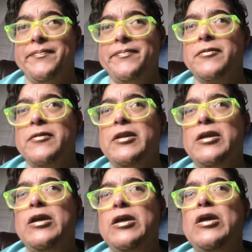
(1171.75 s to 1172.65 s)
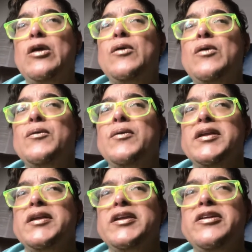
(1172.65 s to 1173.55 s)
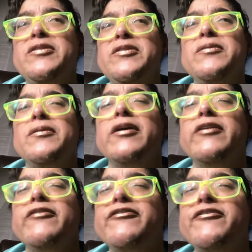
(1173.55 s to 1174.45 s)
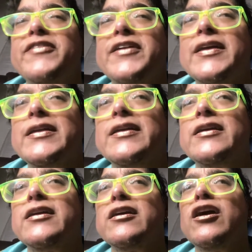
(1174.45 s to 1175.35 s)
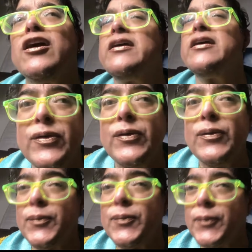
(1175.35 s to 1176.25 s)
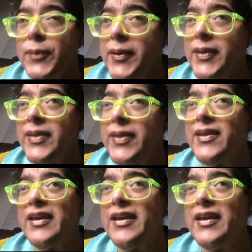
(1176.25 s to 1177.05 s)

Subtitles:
When you are feeling heartbreak, surround yourself with caring people.